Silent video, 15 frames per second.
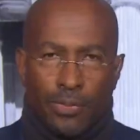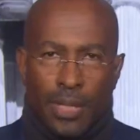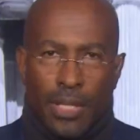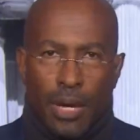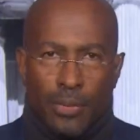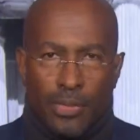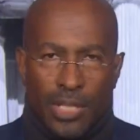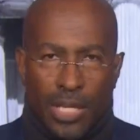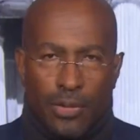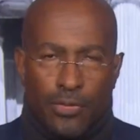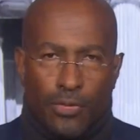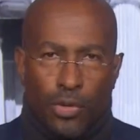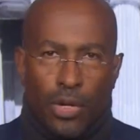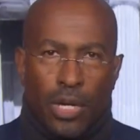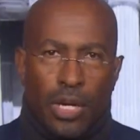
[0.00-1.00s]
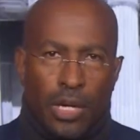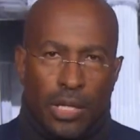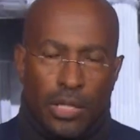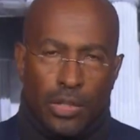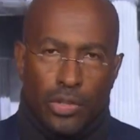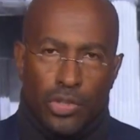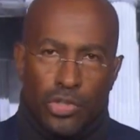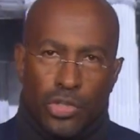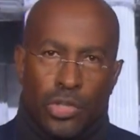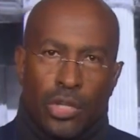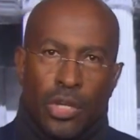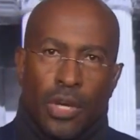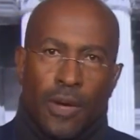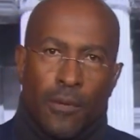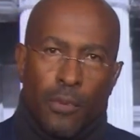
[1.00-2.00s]
been almost like a foregone conclusion,
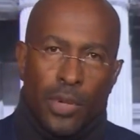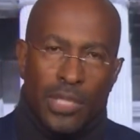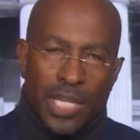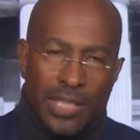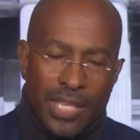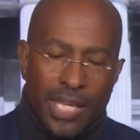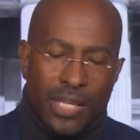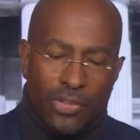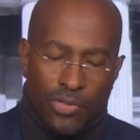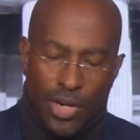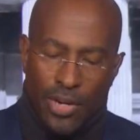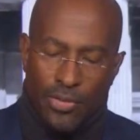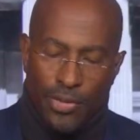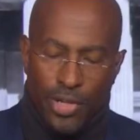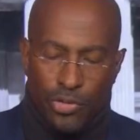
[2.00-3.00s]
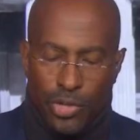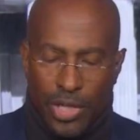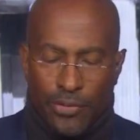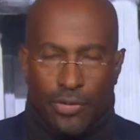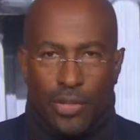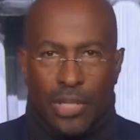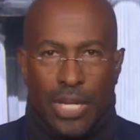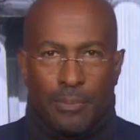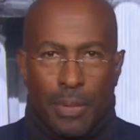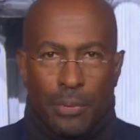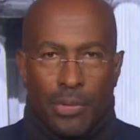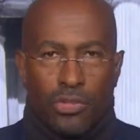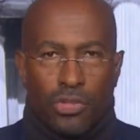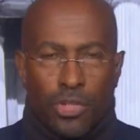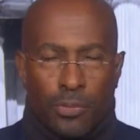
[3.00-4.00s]
which I think is very frustrating for a lot of
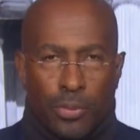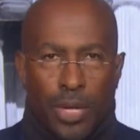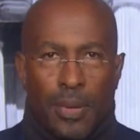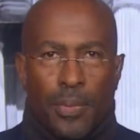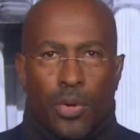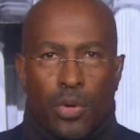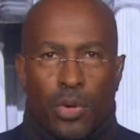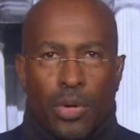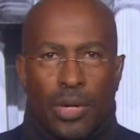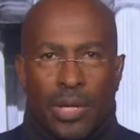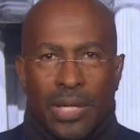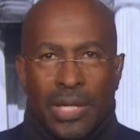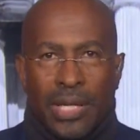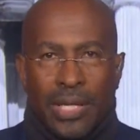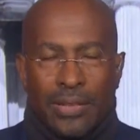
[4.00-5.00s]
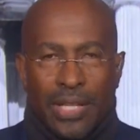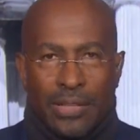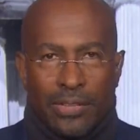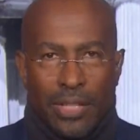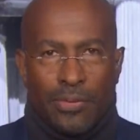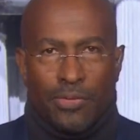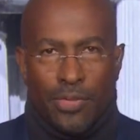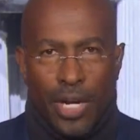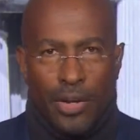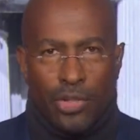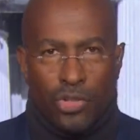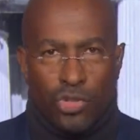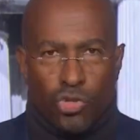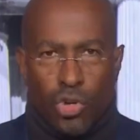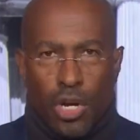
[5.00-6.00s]
people. This is a Supreme Court that seems
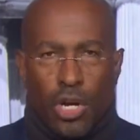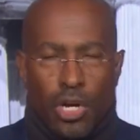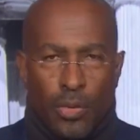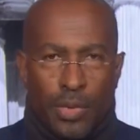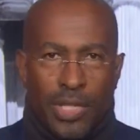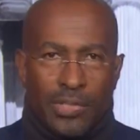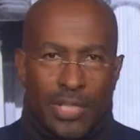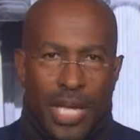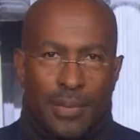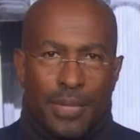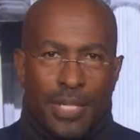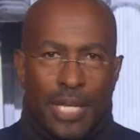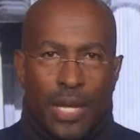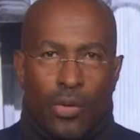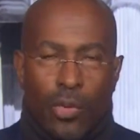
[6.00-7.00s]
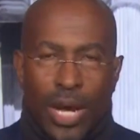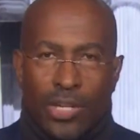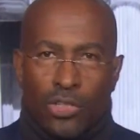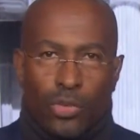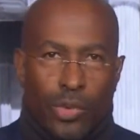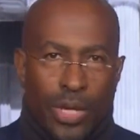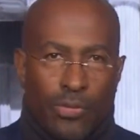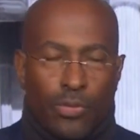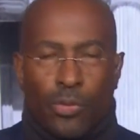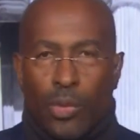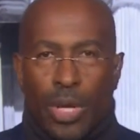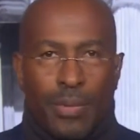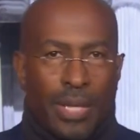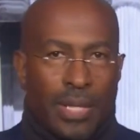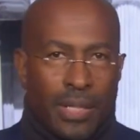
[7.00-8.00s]
very strong when it's time to take rights away from
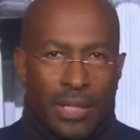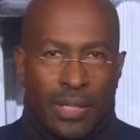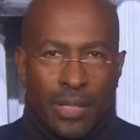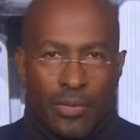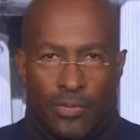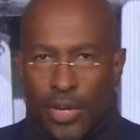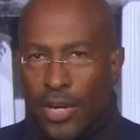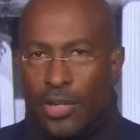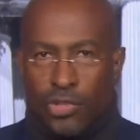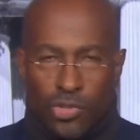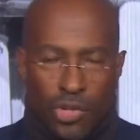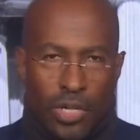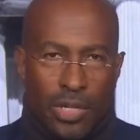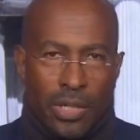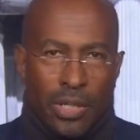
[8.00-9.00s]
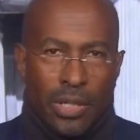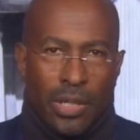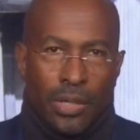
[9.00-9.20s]
women. Very strong.